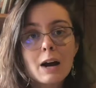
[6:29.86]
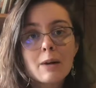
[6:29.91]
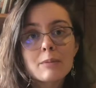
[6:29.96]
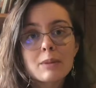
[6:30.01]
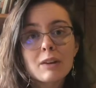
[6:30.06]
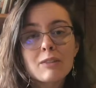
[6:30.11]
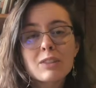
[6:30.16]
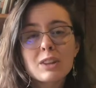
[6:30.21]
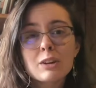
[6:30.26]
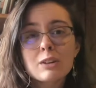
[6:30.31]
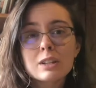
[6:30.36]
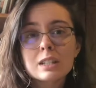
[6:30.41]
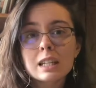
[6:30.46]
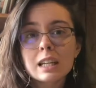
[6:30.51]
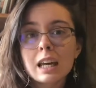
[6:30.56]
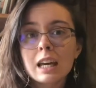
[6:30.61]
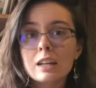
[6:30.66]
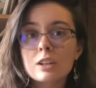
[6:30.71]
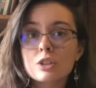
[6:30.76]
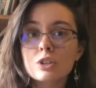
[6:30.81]
If they were to
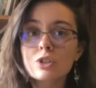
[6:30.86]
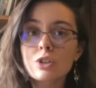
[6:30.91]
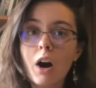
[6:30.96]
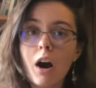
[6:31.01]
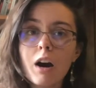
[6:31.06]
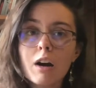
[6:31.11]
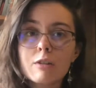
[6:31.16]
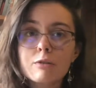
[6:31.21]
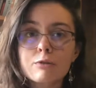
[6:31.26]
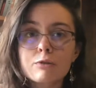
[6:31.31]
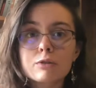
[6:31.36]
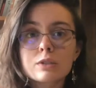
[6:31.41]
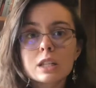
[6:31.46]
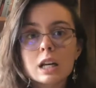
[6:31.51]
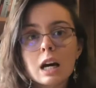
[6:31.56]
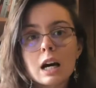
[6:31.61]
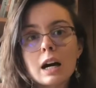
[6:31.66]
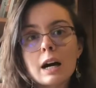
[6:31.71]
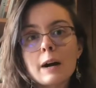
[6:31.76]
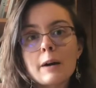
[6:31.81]
get soft,
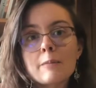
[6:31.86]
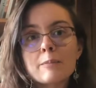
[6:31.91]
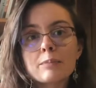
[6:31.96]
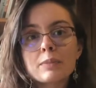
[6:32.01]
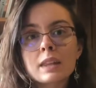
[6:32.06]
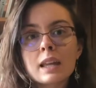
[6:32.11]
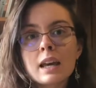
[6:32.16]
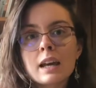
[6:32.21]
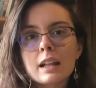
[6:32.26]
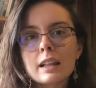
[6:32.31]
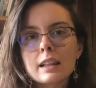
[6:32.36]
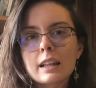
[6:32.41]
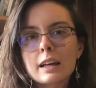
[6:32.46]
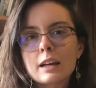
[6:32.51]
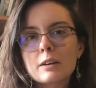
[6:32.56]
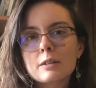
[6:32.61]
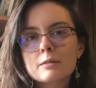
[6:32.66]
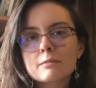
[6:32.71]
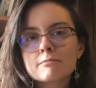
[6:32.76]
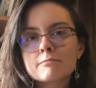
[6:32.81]
like
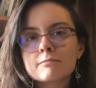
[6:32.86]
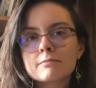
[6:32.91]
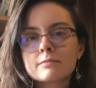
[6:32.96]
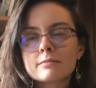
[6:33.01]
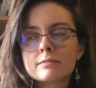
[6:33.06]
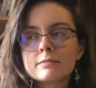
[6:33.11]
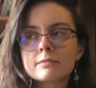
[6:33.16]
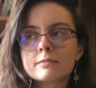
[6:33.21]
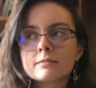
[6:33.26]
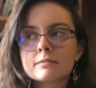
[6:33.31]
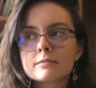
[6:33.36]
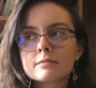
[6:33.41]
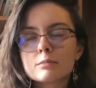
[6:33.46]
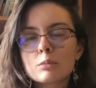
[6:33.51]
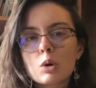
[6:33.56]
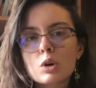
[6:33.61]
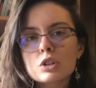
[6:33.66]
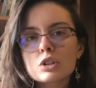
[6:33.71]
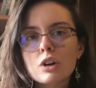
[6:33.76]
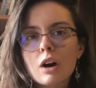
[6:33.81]

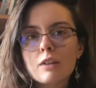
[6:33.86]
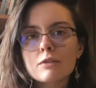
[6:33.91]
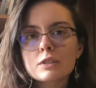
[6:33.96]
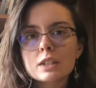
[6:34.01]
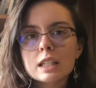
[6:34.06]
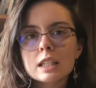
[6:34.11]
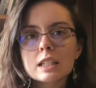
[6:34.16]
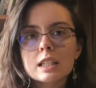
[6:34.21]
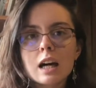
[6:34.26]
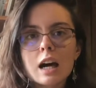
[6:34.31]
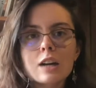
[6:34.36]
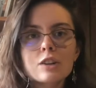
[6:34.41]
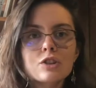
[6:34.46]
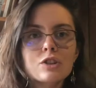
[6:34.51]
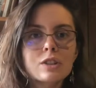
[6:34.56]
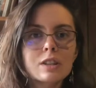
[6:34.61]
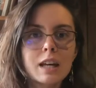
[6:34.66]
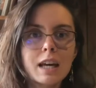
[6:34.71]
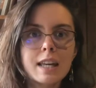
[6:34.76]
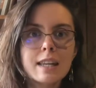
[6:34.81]
more soft to the
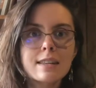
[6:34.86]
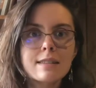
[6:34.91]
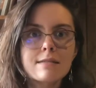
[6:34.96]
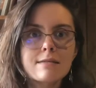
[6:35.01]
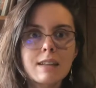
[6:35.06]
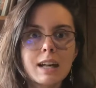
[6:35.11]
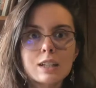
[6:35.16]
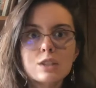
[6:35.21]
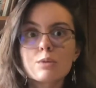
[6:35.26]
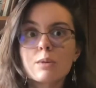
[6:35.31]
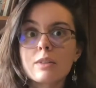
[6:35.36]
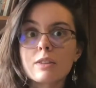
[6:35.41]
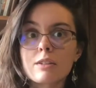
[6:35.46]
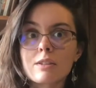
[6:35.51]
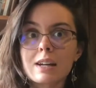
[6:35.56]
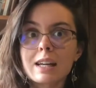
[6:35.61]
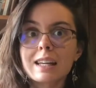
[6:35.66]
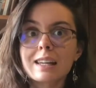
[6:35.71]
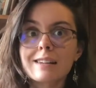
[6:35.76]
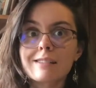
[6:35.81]
touch, then that's when they're
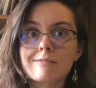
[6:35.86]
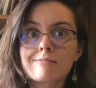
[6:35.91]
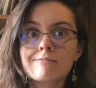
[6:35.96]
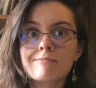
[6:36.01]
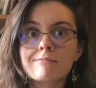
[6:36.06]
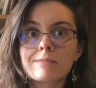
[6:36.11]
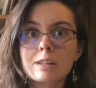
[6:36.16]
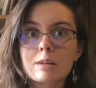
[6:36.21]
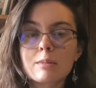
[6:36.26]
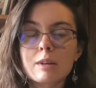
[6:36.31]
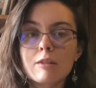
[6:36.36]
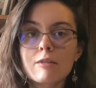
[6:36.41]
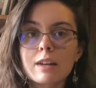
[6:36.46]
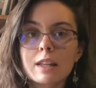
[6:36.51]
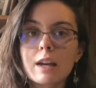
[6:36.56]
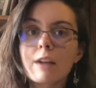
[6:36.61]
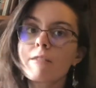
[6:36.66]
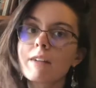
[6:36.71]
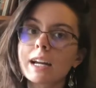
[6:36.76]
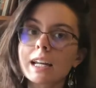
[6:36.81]
getting to be
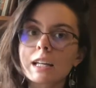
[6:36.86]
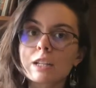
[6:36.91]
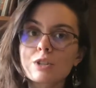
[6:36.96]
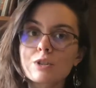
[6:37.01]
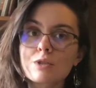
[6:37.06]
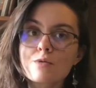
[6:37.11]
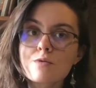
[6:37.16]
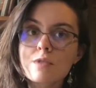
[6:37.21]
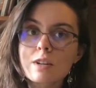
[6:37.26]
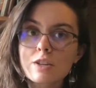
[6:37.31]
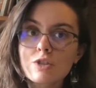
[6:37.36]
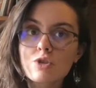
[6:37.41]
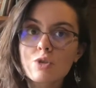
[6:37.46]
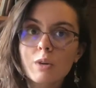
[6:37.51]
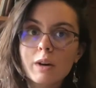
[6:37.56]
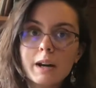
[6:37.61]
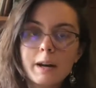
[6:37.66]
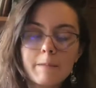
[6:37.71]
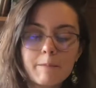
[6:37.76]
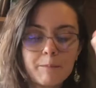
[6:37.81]
really ready to
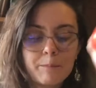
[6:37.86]
enjoy.